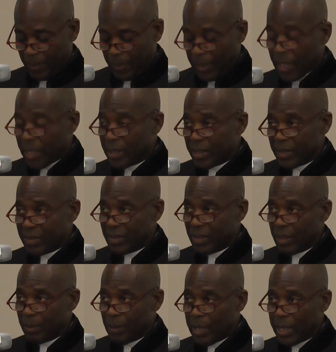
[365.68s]
And as
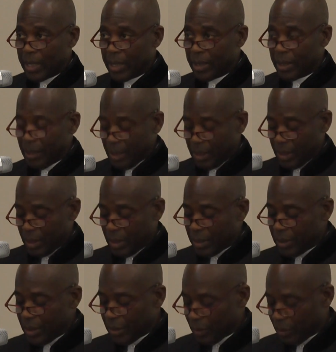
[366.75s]
said by
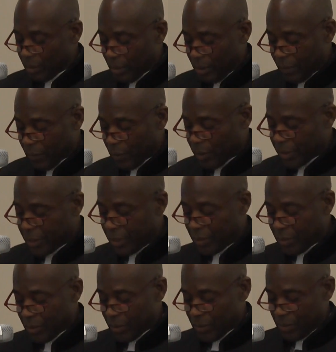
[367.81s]
another of our
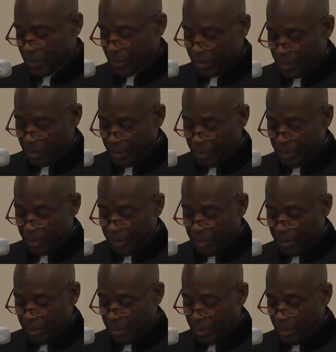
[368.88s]
teachers
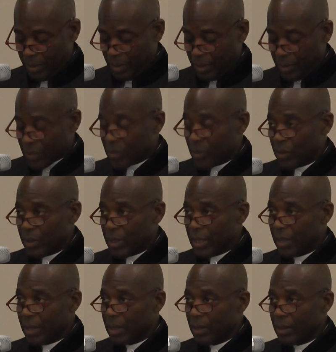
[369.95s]
concerning
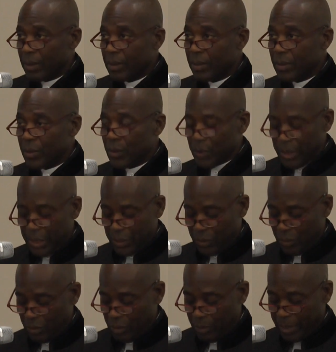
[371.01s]
their duty to
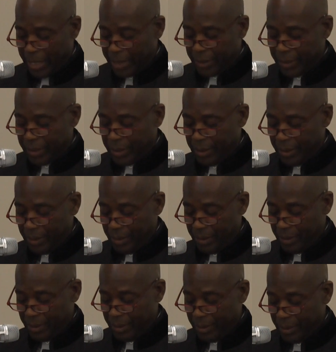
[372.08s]
humanity,
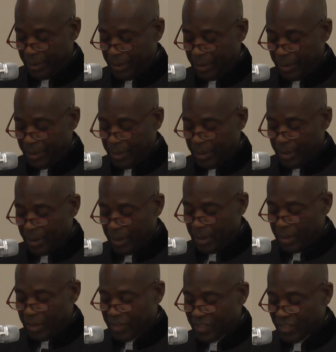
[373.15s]

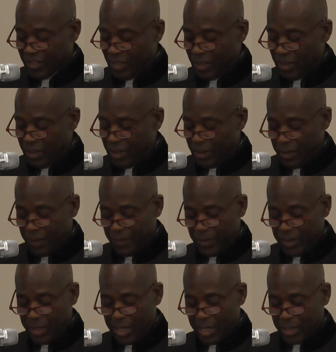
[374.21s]
the sun of
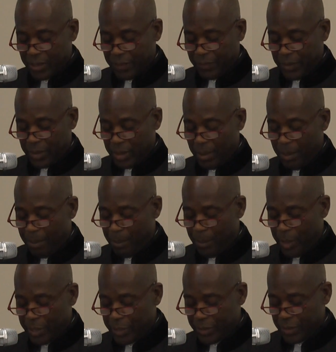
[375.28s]
Theosophy
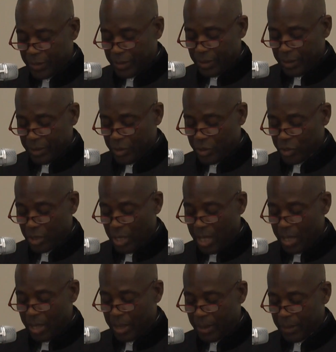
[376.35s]
must
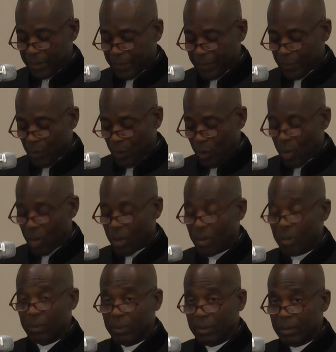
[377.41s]
shine for all,
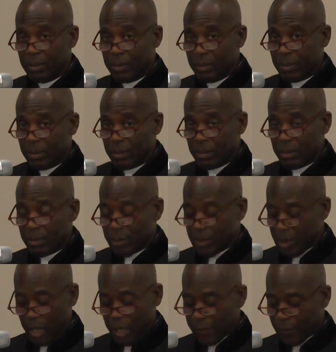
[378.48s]

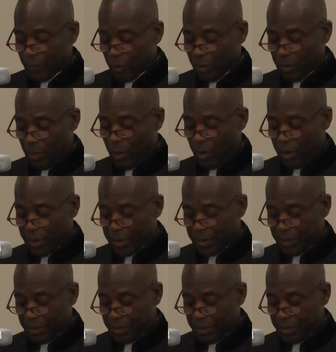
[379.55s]
not for a part.